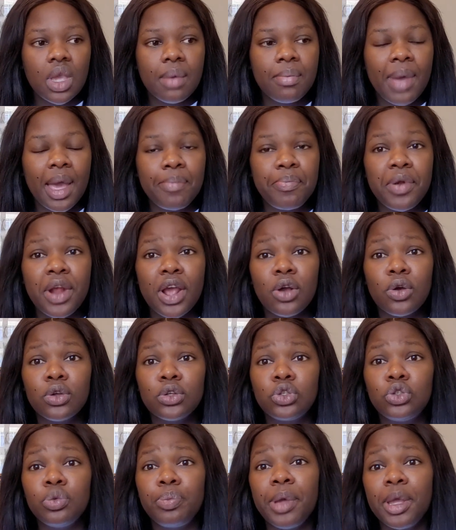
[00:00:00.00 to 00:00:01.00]
my prayer
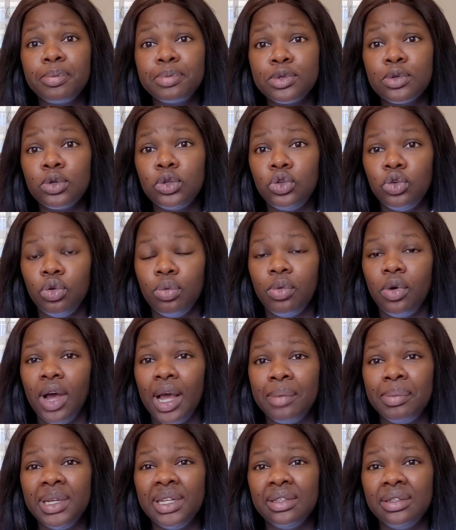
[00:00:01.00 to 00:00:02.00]
goes to Babes Wodumo.
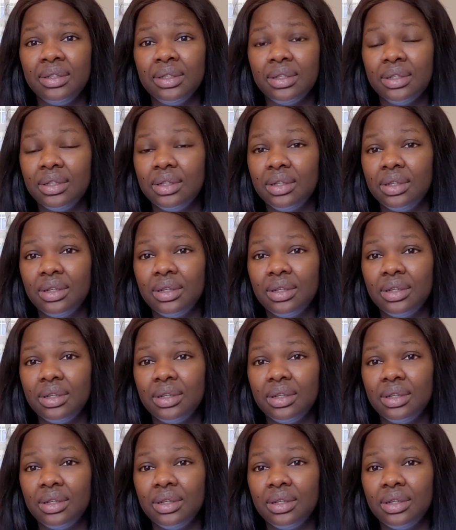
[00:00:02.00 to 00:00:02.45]
I mean,